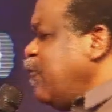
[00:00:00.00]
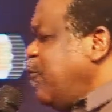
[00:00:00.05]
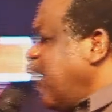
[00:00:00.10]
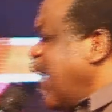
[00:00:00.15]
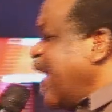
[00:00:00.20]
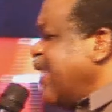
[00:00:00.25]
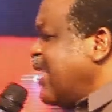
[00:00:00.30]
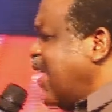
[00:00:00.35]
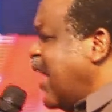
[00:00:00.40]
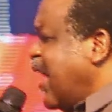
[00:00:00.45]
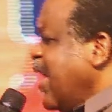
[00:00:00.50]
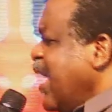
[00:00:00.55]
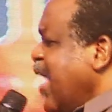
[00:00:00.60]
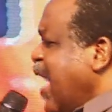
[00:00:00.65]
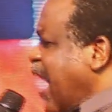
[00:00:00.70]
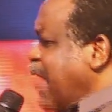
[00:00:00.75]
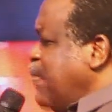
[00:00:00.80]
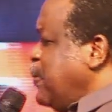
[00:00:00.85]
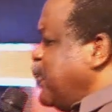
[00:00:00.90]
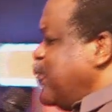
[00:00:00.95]
Father,
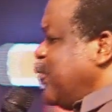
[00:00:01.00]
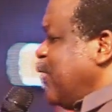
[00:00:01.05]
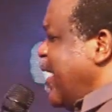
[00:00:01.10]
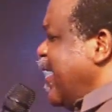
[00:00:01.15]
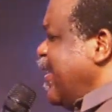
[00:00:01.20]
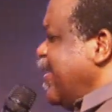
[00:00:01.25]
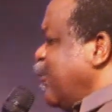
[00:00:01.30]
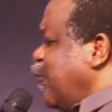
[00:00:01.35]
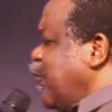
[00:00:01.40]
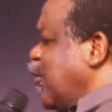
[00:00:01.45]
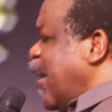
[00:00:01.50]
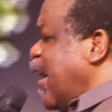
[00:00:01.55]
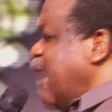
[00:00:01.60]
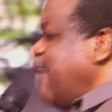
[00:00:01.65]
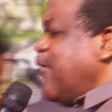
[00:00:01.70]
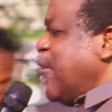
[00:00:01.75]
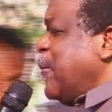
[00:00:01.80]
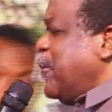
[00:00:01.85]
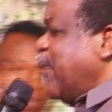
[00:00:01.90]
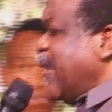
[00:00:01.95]
I pray for
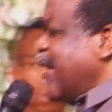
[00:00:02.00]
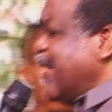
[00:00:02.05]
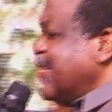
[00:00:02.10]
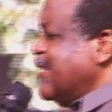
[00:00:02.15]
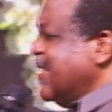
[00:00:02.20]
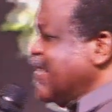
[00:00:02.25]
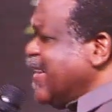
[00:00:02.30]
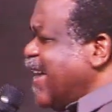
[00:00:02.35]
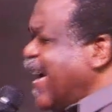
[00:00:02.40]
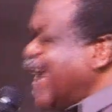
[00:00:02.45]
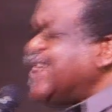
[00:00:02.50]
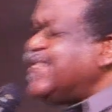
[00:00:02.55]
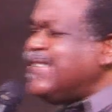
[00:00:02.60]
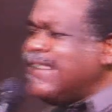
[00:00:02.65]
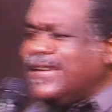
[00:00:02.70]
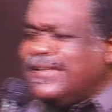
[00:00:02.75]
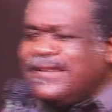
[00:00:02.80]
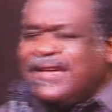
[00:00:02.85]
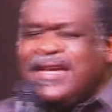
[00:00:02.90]
every parent and guardian